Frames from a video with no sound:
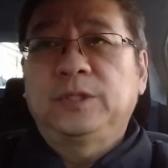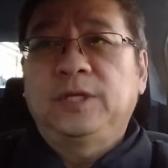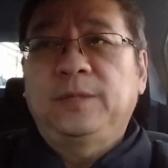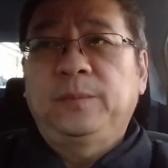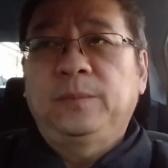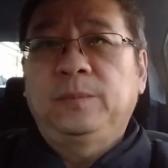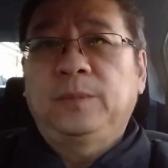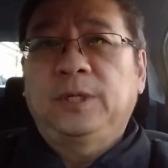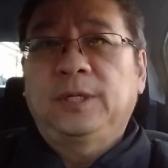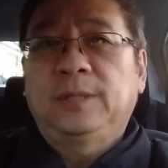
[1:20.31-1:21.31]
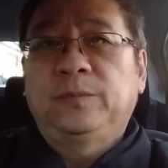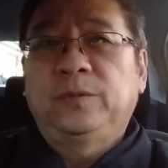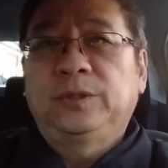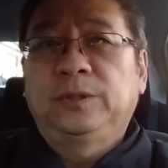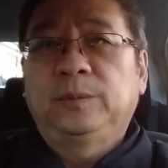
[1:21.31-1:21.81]
with them um,
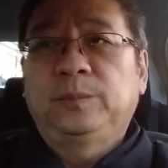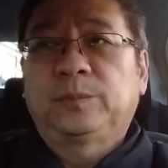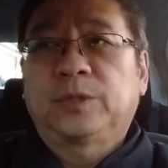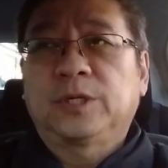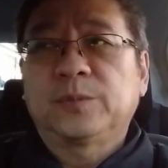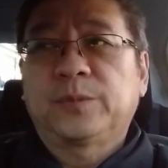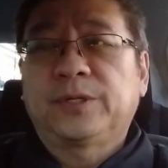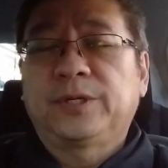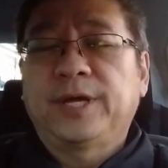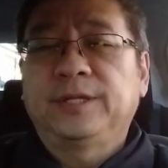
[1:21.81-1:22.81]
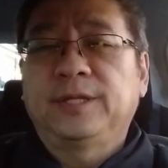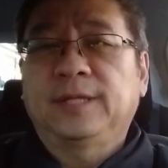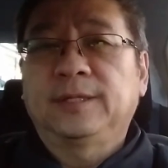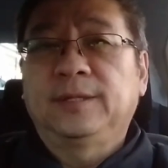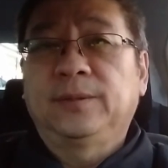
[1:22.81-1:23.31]
will prosper, and
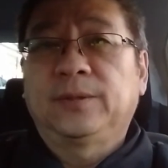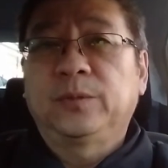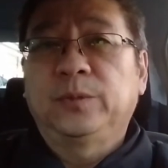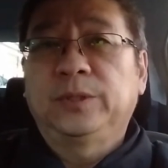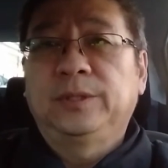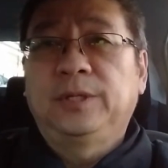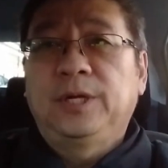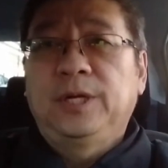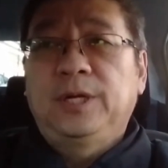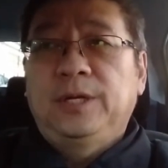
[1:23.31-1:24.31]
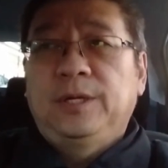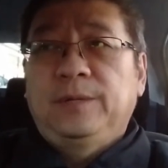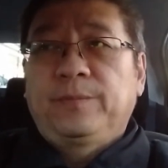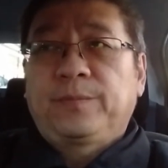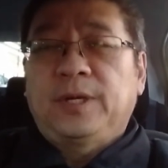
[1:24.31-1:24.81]
that the Lord will
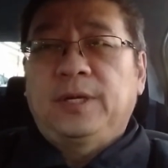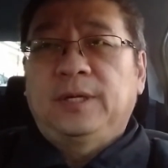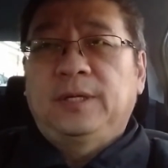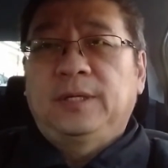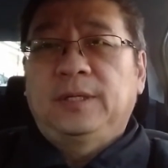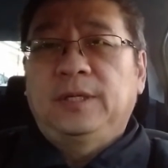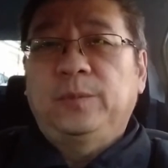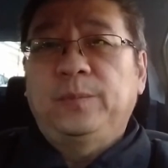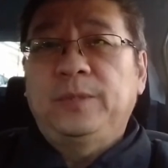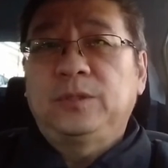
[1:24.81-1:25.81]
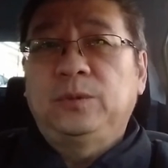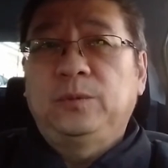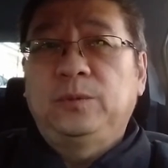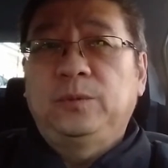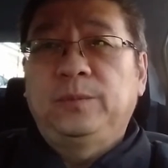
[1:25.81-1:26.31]
uh, help me to
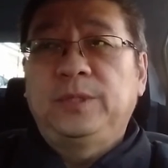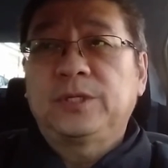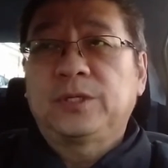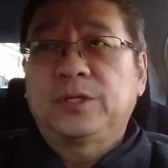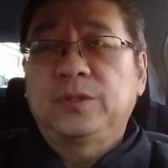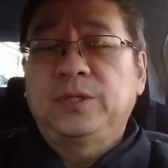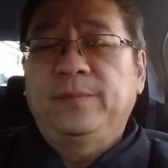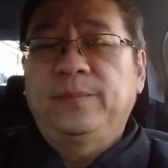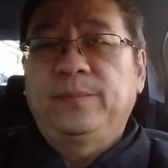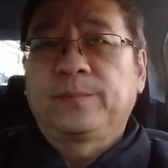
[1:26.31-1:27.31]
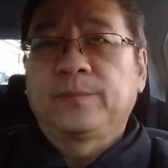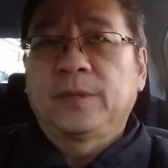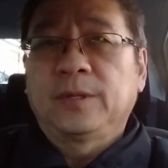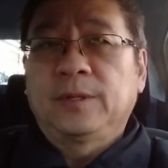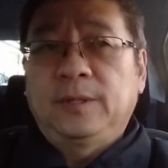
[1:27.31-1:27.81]
minister to them
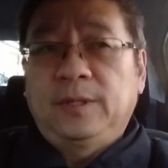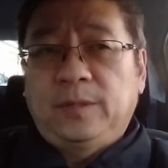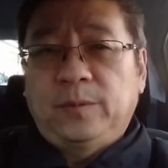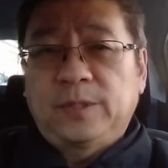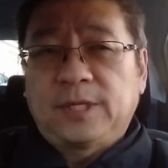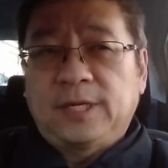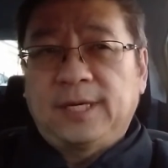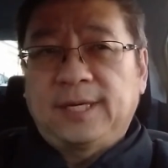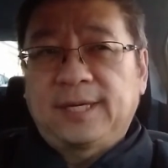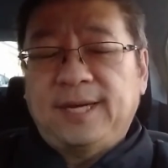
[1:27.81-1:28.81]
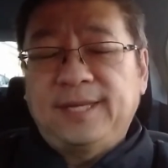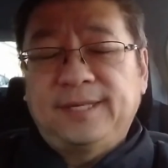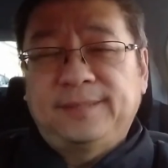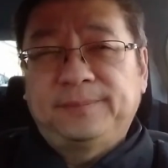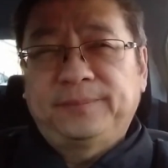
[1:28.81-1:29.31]
it was uh, kind
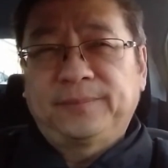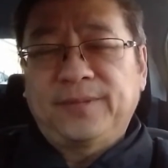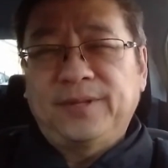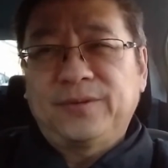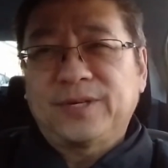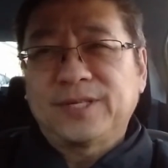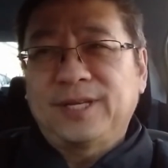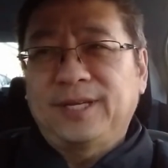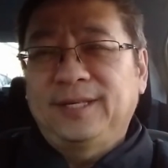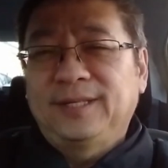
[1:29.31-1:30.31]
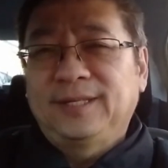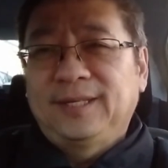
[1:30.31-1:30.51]
of interesting